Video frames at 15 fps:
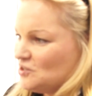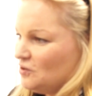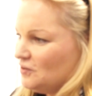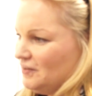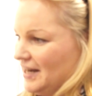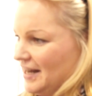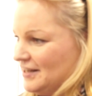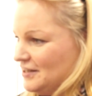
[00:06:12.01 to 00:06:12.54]
So
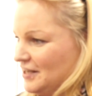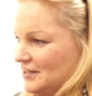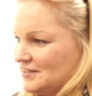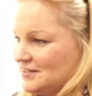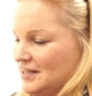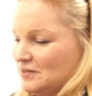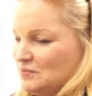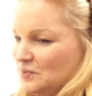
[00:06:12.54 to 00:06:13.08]
like I
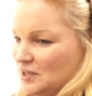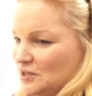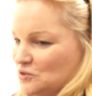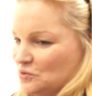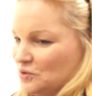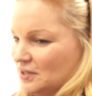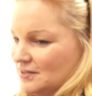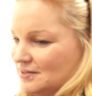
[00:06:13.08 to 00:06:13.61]
said, we're
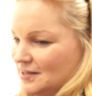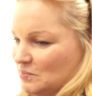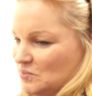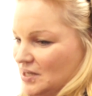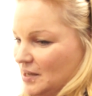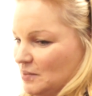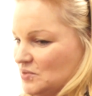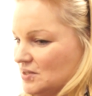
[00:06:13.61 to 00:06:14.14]
doing
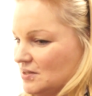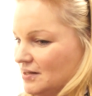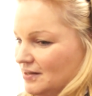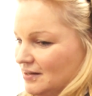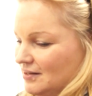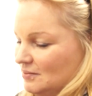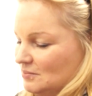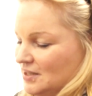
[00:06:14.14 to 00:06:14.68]
sometimes
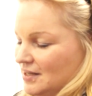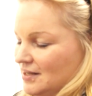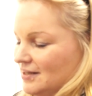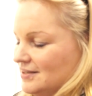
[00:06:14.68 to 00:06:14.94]
10,